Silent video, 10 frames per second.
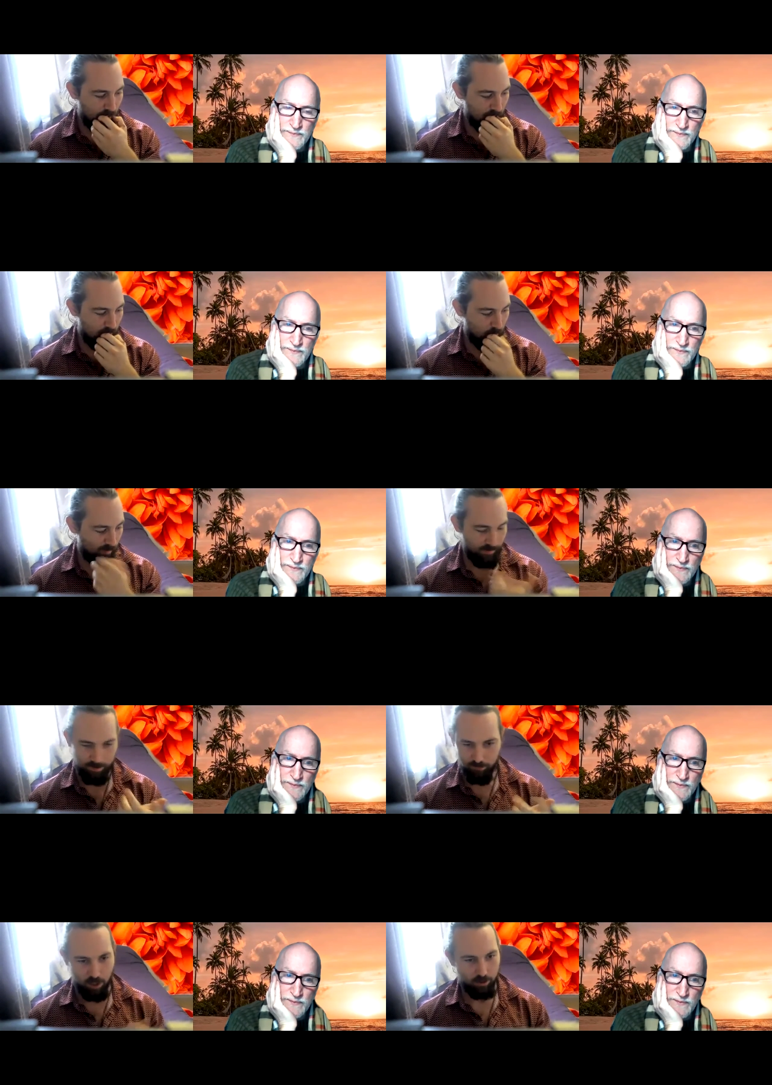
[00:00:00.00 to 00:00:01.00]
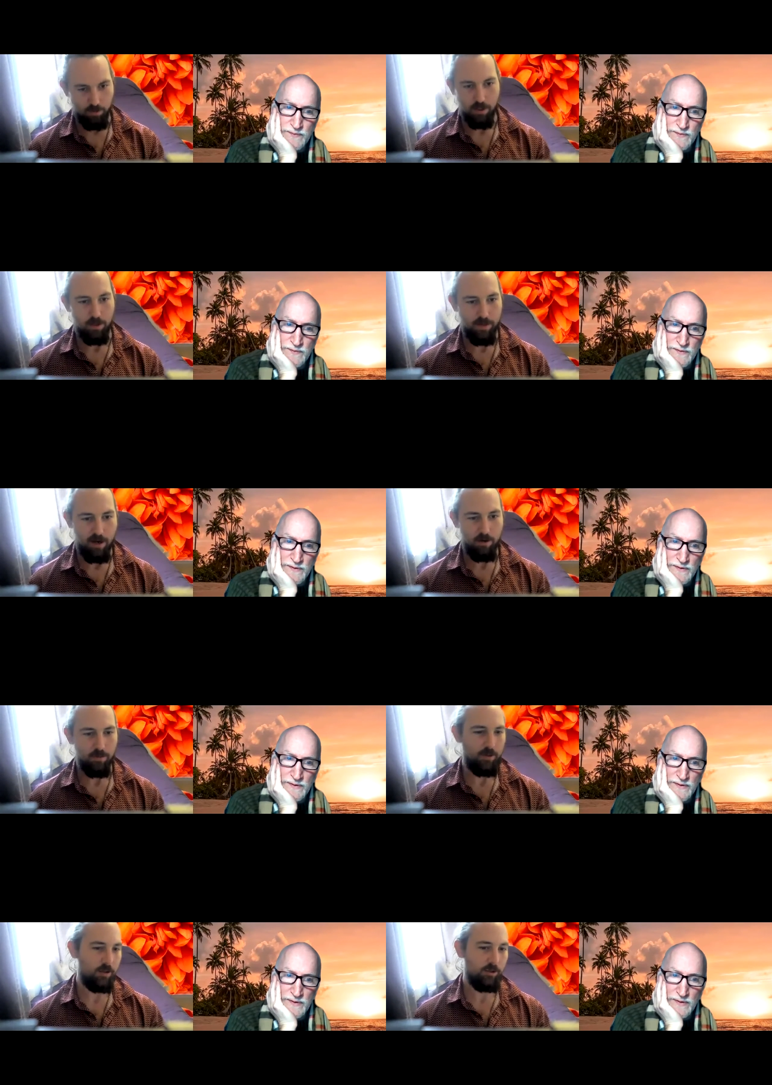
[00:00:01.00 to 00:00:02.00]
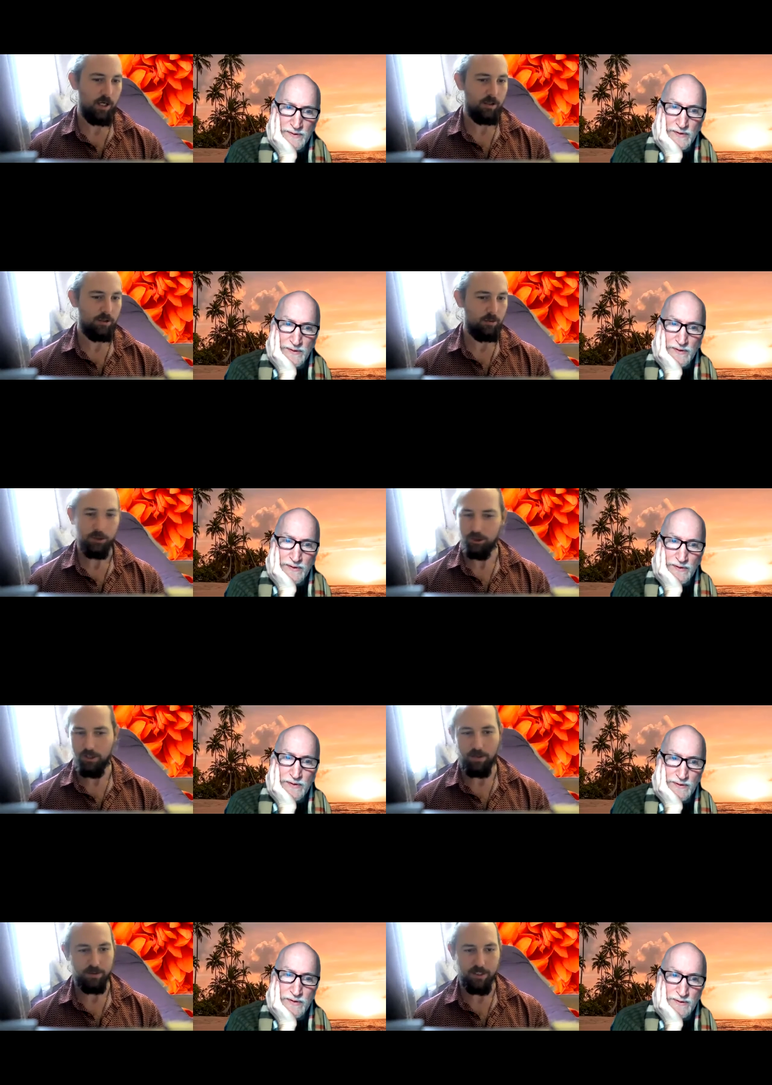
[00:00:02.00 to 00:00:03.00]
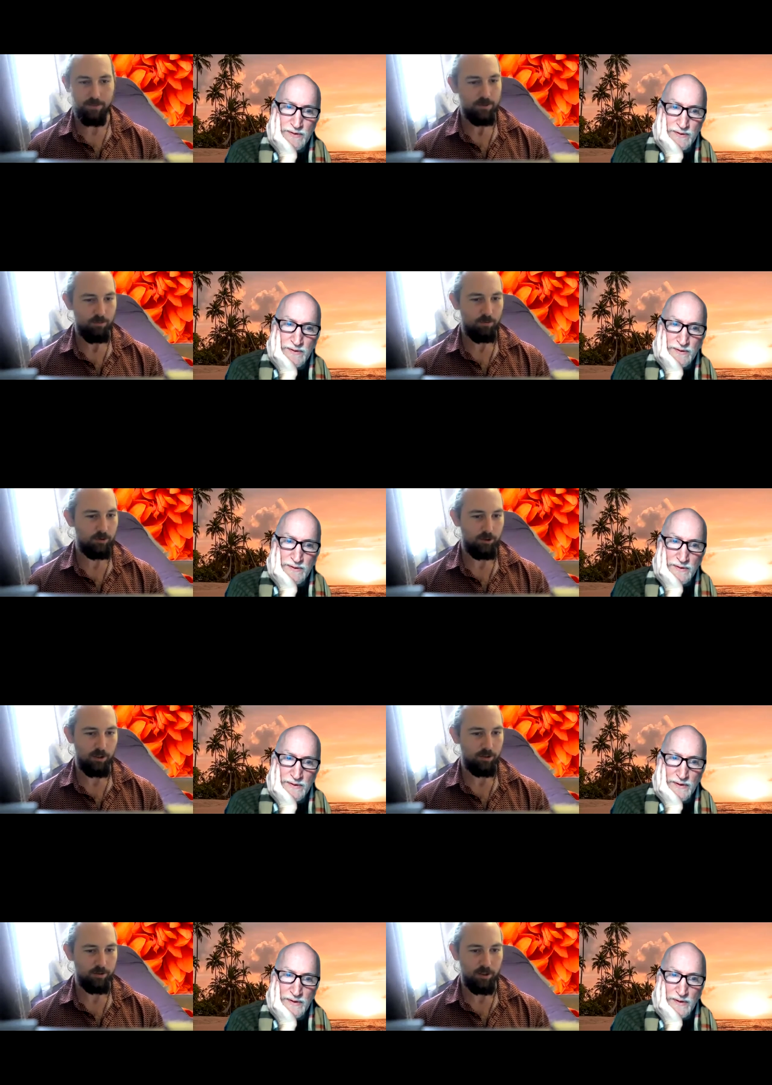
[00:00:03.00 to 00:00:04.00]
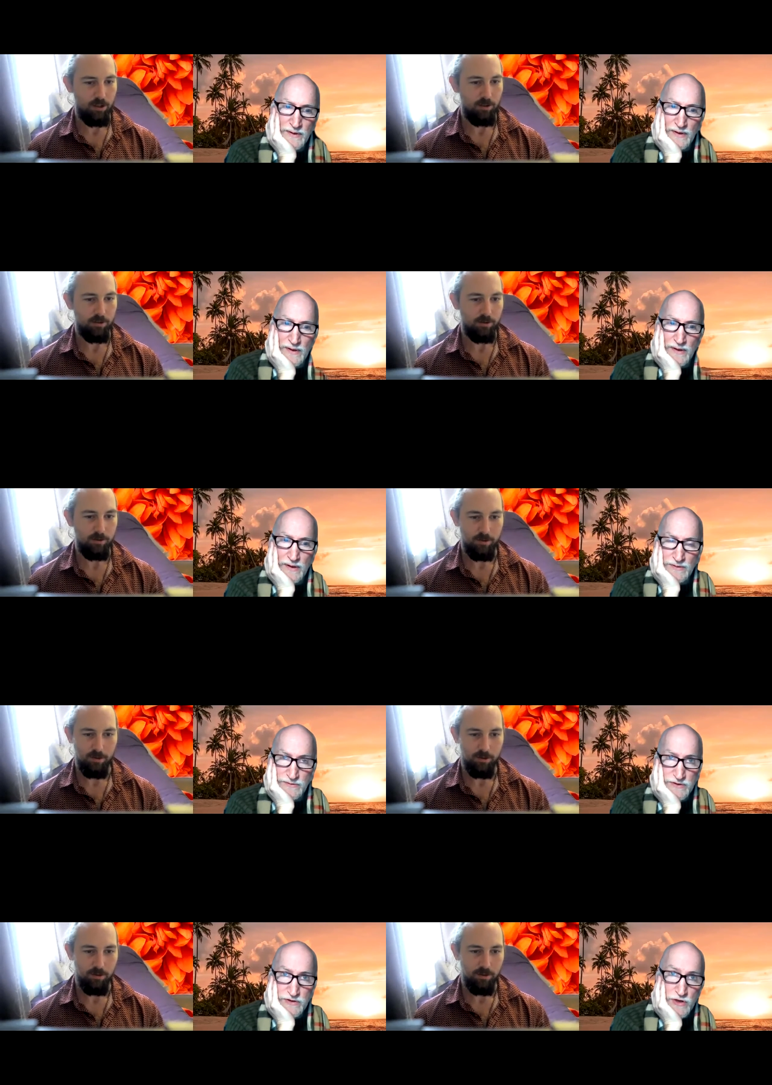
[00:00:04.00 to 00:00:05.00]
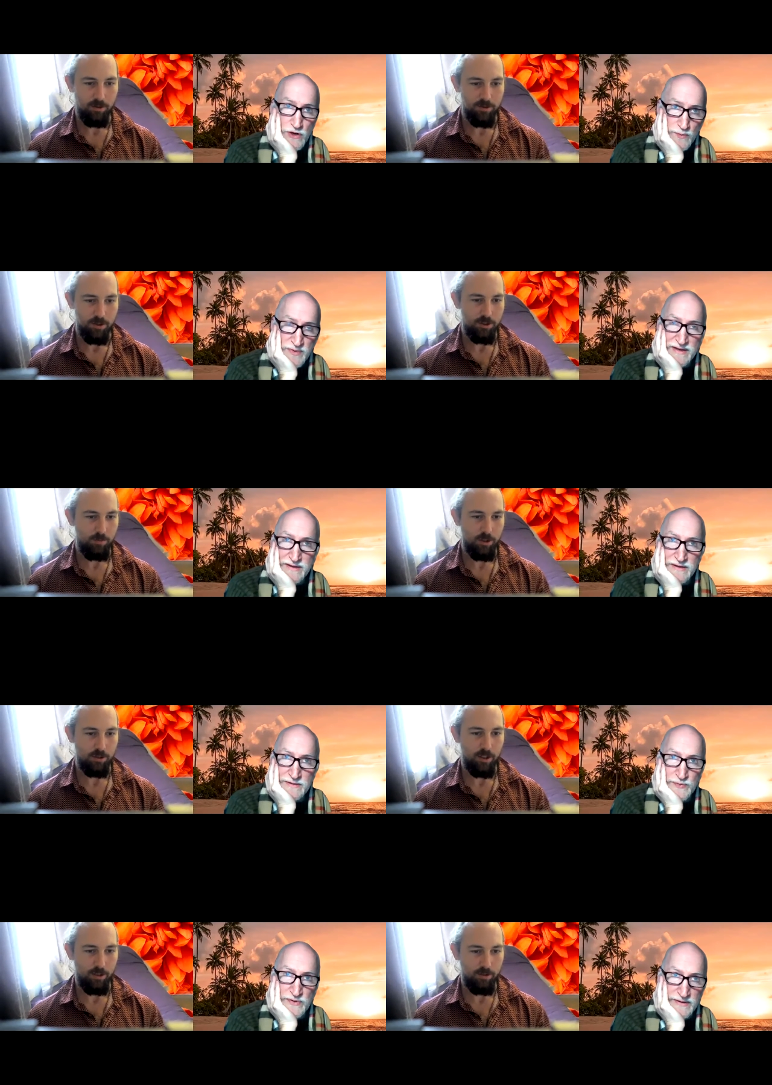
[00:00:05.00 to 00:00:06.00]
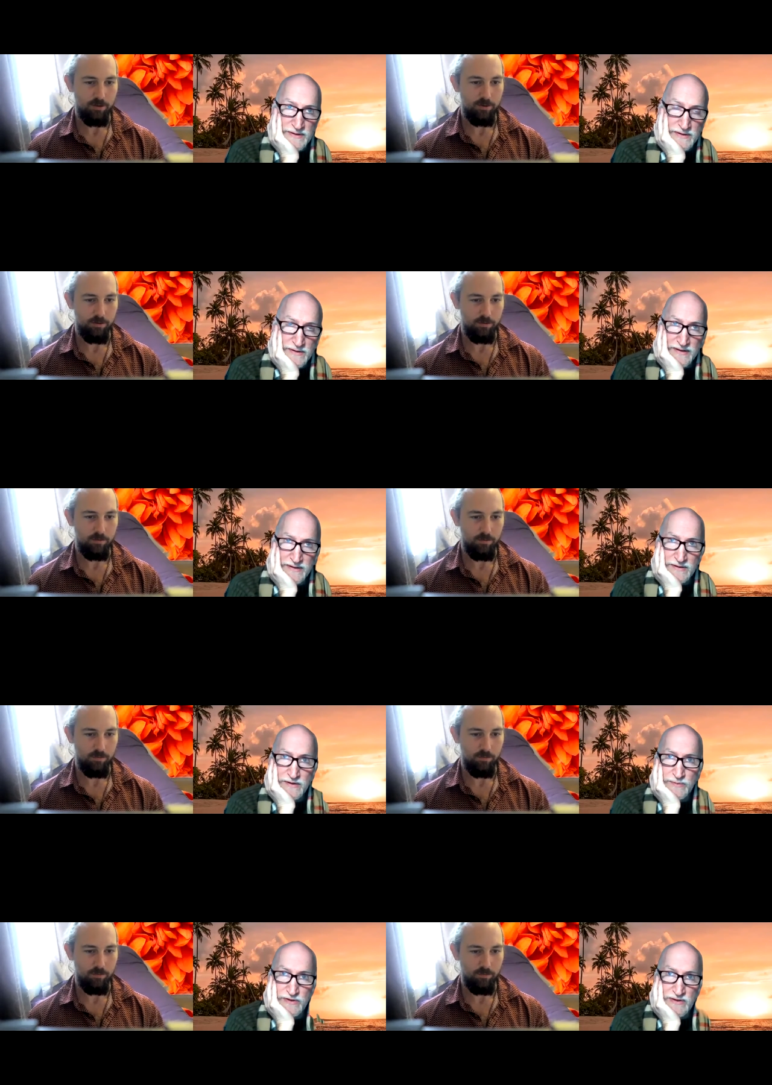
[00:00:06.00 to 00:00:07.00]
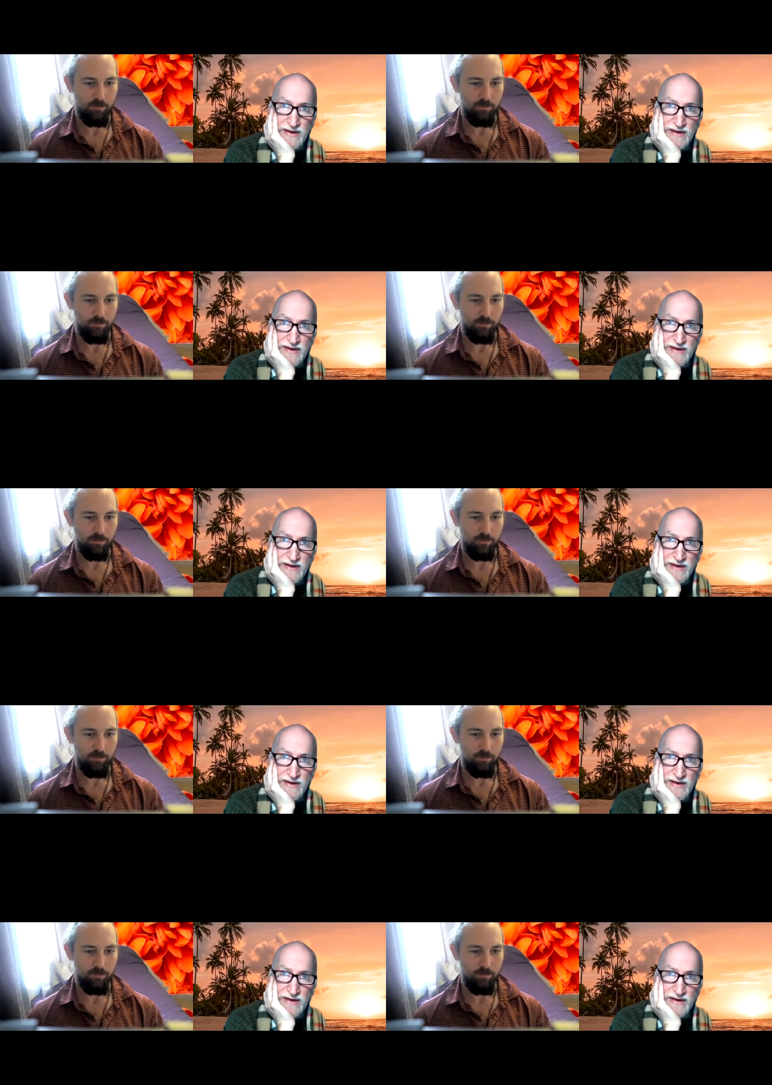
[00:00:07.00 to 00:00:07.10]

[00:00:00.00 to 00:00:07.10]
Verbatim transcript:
Speaker 1: you know, what they've got going on now and what they're trying to do, which is not the same as what we're trying to do at all.
Speaker 2: No, but I think it's pretty. They, I think they could be good